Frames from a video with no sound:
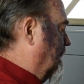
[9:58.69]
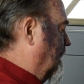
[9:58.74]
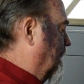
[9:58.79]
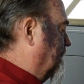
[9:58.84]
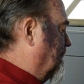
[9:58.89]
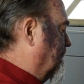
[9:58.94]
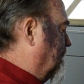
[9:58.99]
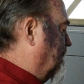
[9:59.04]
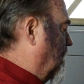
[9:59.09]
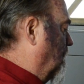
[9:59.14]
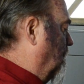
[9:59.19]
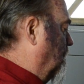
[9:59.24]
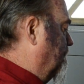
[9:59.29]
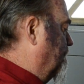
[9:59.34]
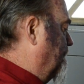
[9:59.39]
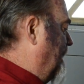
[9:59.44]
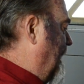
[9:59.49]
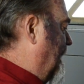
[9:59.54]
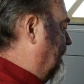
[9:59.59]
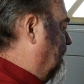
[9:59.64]
I'm just holding
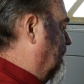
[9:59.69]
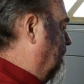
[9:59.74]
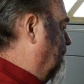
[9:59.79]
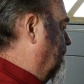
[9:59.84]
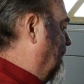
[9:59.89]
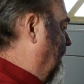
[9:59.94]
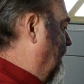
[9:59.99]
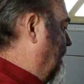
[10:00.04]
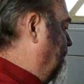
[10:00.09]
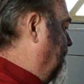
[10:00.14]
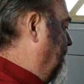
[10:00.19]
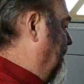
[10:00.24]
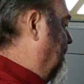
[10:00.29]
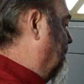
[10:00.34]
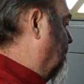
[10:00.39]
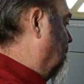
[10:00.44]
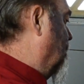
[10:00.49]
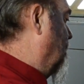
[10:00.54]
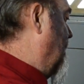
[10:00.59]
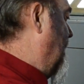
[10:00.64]
back my
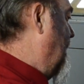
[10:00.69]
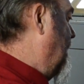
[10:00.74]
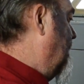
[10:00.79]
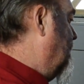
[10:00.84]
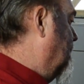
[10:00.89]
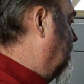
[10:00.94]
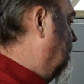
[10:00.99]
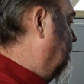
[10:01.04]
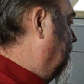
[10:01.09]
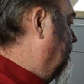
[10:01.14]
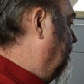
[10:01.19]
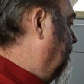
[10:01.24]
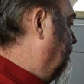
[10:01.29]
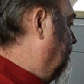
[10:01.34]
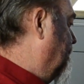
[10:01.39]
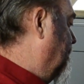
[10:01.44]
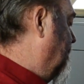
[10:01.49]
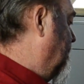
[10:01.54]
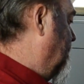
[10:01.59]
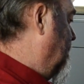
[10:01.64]
beater rack,
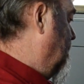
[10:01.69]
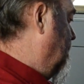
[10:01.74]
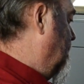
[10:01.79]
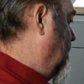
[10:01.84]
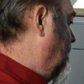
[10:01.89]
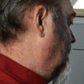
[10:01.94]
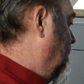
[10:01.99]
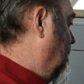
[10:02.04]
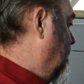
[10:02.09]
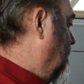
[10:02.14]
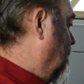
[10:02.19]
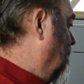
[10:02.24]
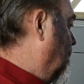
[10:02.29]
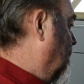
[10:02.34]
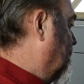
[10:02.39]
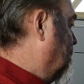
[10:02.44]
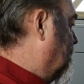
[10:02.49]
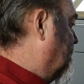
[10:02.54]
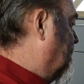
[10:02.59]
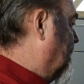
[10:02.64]

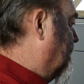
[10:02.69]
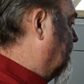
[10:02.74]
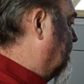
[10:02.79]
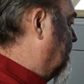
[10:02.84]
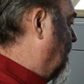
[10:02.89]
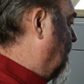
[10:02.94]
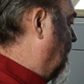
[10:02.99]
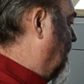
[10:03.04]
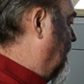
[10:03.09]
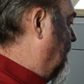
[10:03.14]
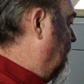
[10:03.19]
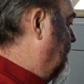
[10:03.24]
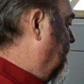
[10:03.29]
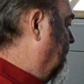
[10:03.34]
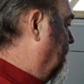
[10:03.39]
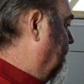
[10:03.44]
which is inside.